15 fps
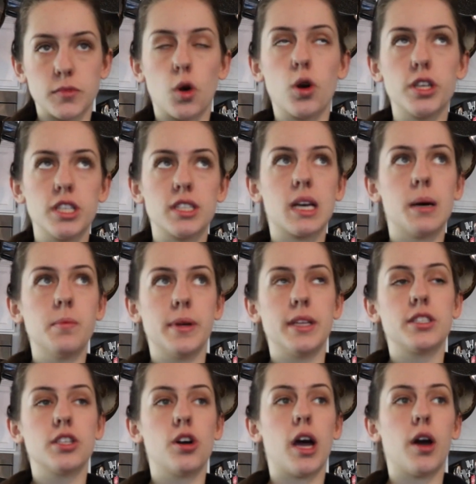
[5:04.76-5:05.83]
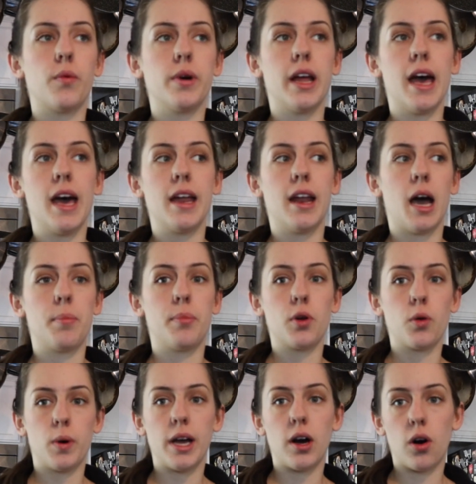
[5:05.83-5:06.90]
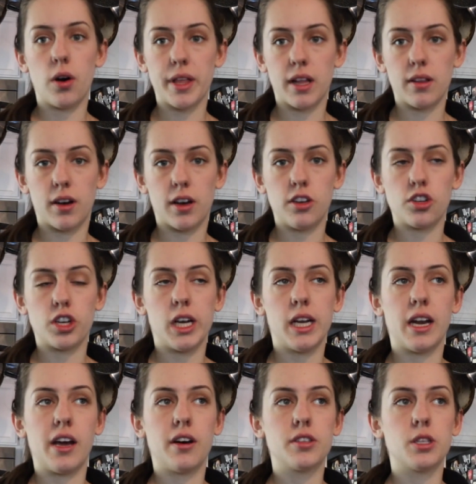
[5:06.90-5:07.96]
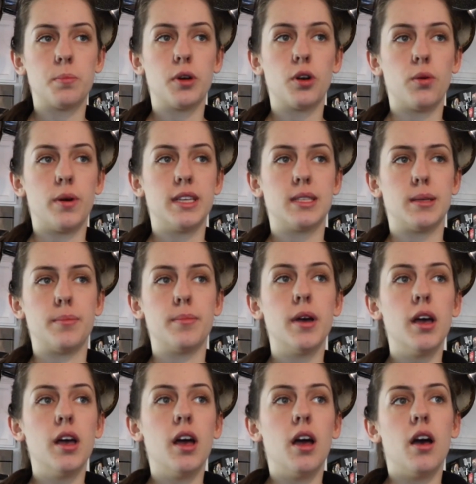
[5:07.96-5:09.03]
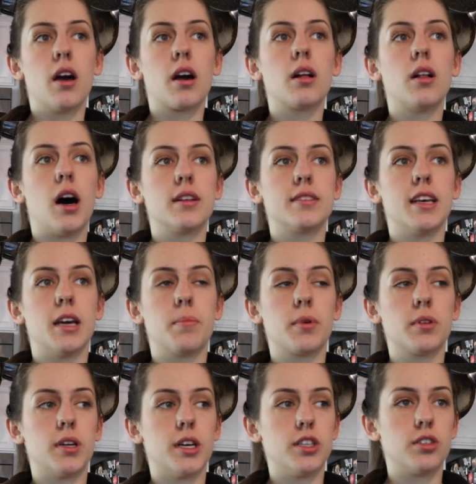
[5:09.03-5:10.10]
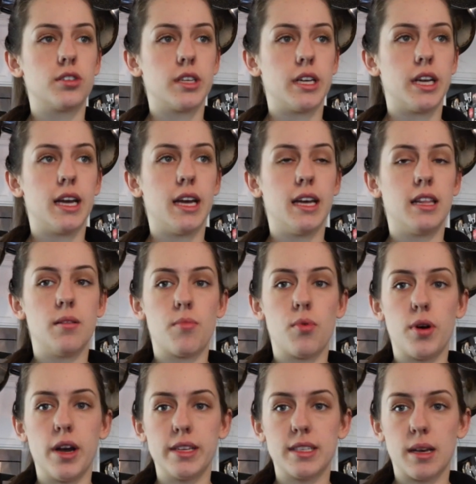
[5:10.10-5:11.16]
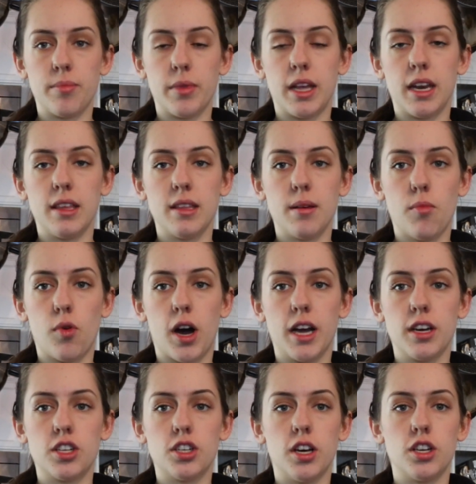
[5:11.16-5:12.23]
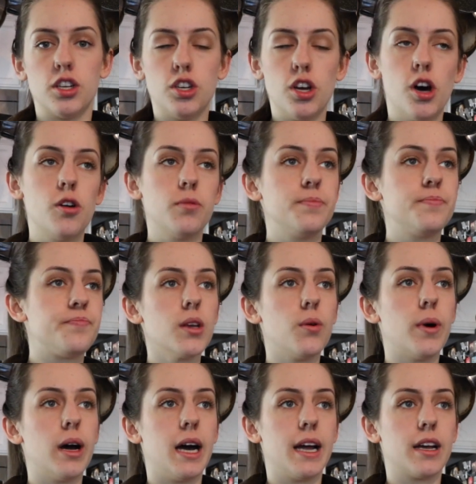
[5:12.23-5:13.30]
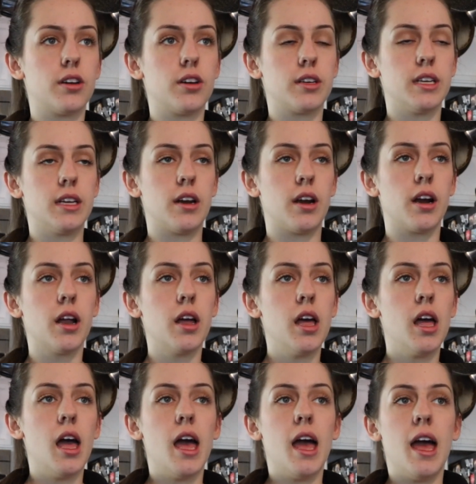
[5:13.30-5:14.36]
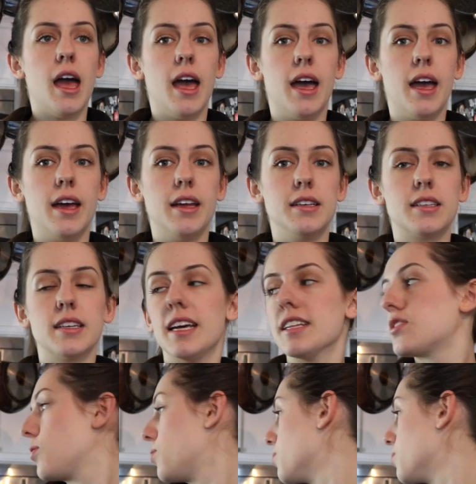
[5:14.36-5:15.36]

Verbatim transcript: or just a couple minutes ago, I went ahead, I put away all that laundry, and I also put away some cloth diaper laundry. And the boys, I'm letting them watch a show while I cook dinner. And it's